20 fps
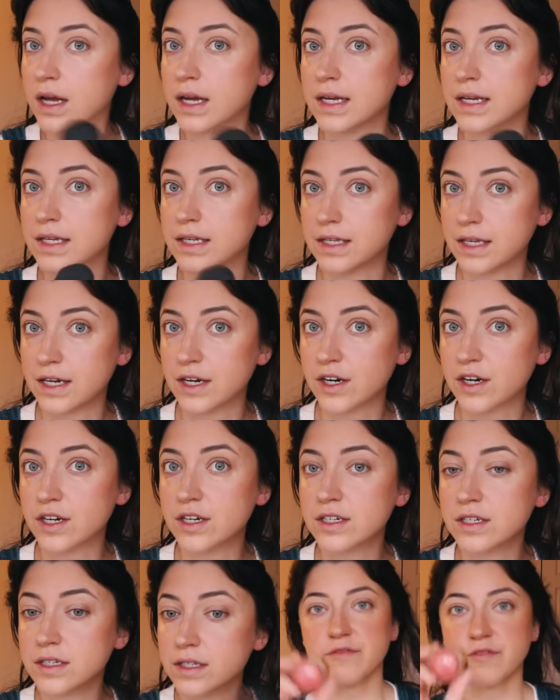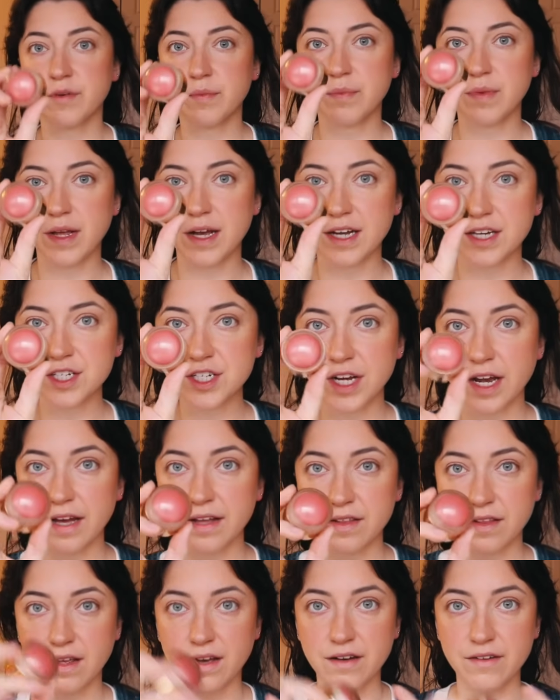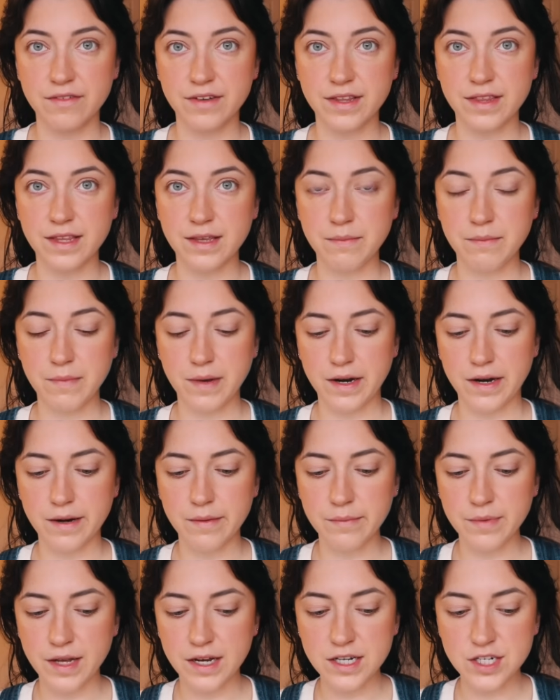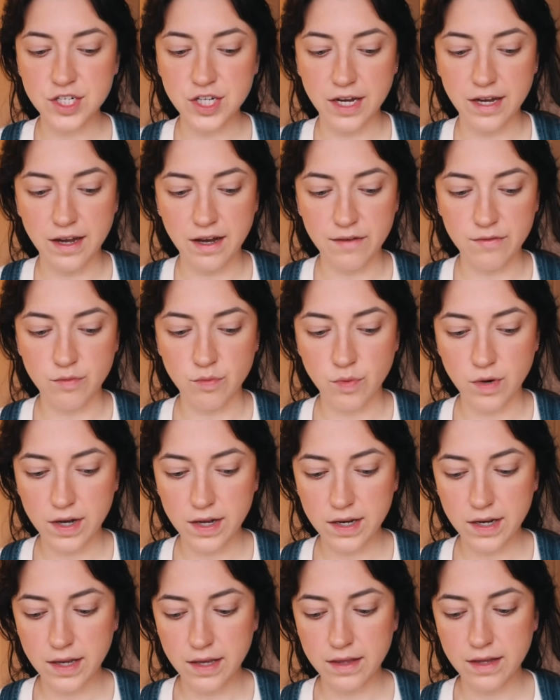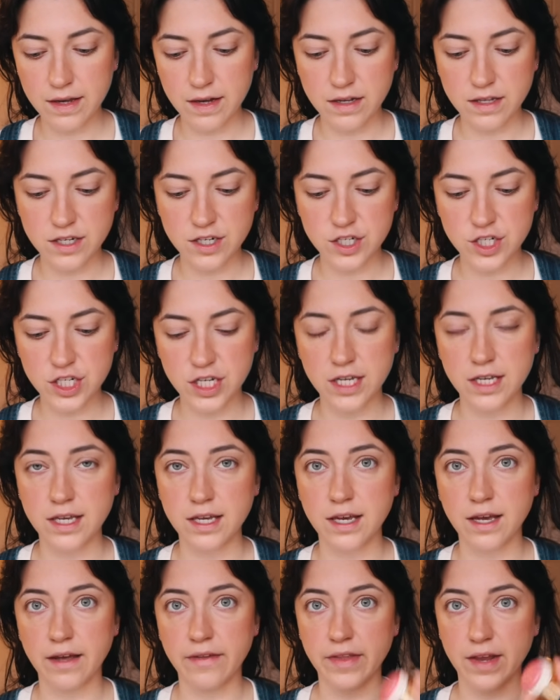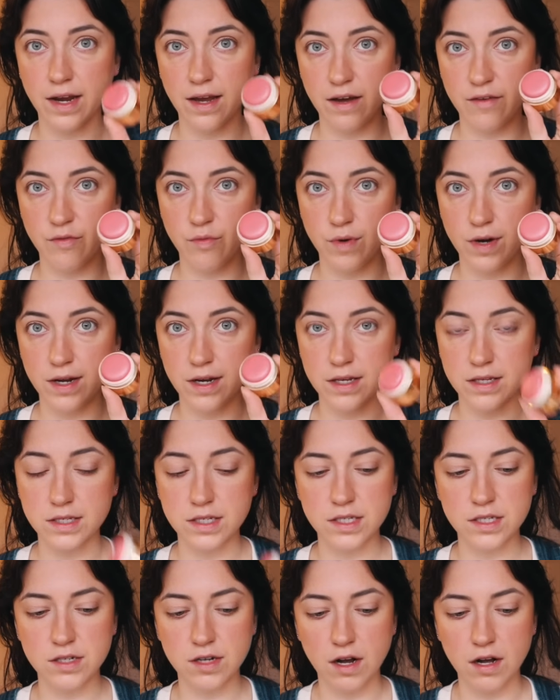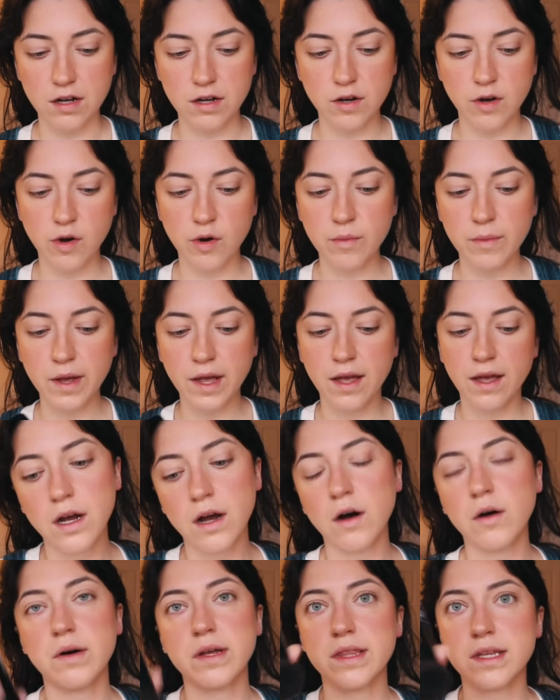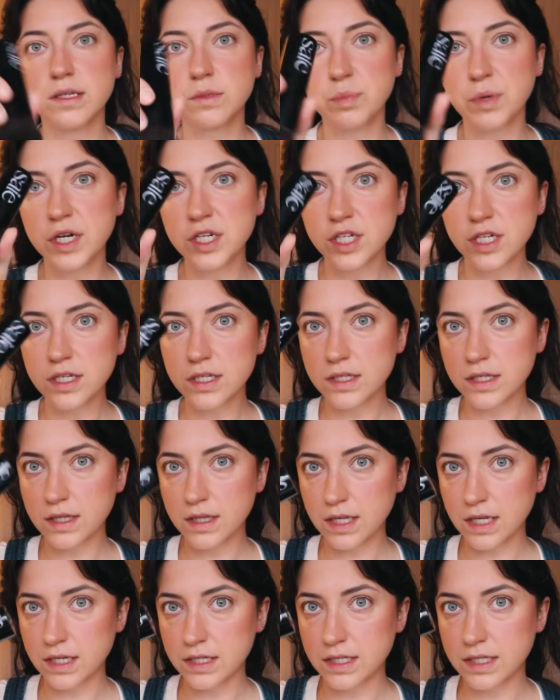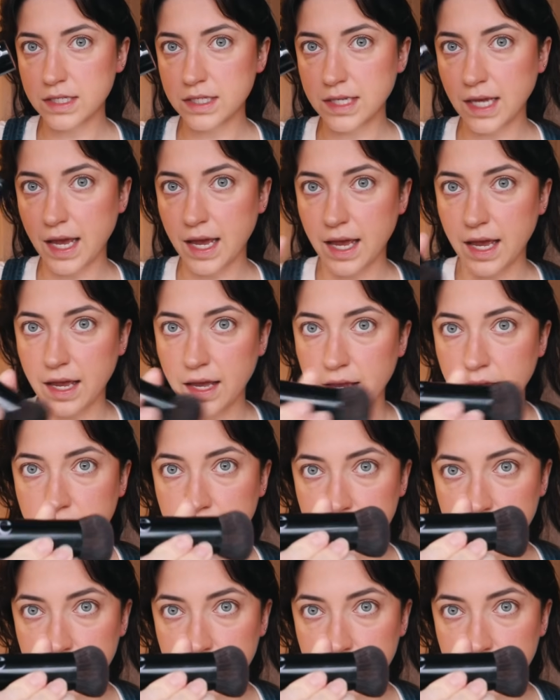years. For blush, I love the Merit blush. I have one in the color Cheeky, and then I have one in Stockholm. Oh, and this brush is the Say